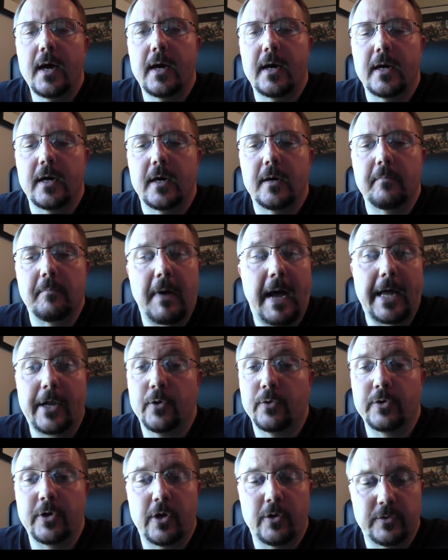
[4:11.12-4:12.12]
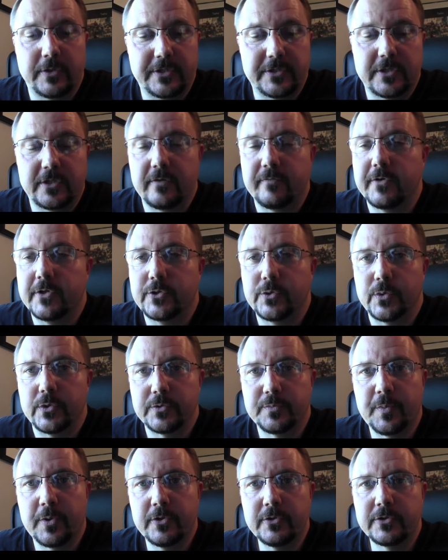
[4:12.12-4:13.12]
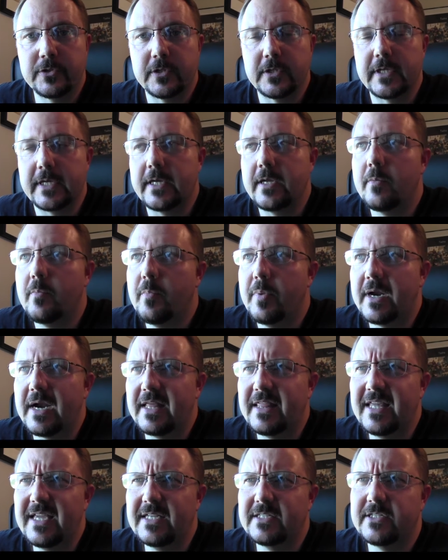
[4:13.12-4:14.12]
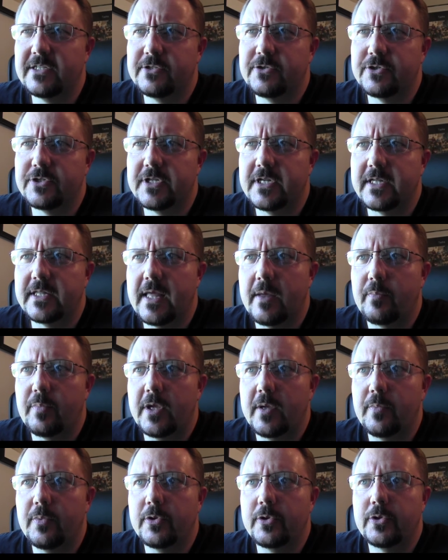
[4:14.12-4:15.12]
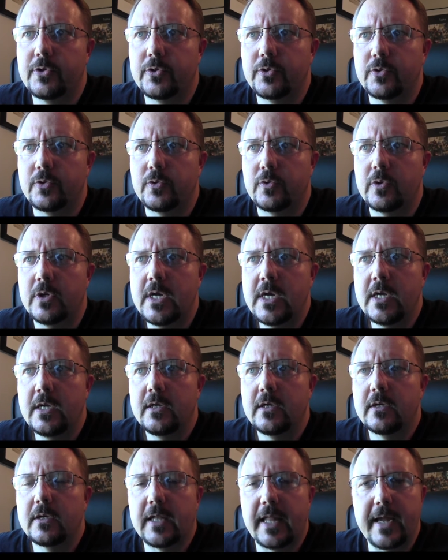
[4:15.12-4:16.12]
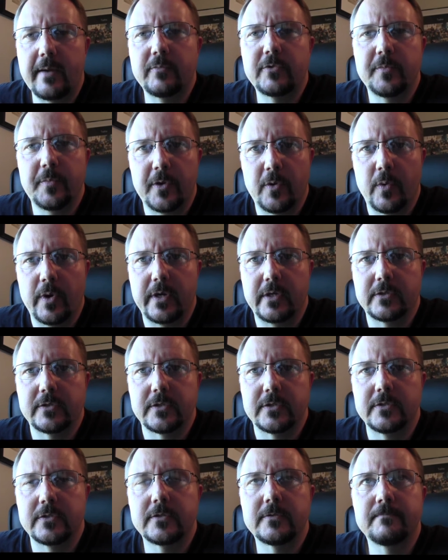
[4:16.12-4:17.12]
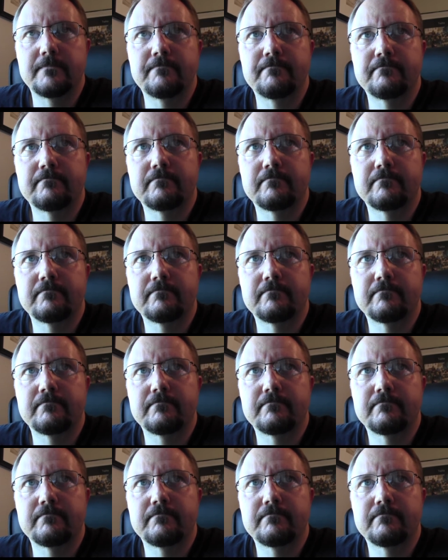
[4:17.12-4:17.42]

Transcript: I don't know these individuals personally, but I think it's interesting that people who claim to be witnesses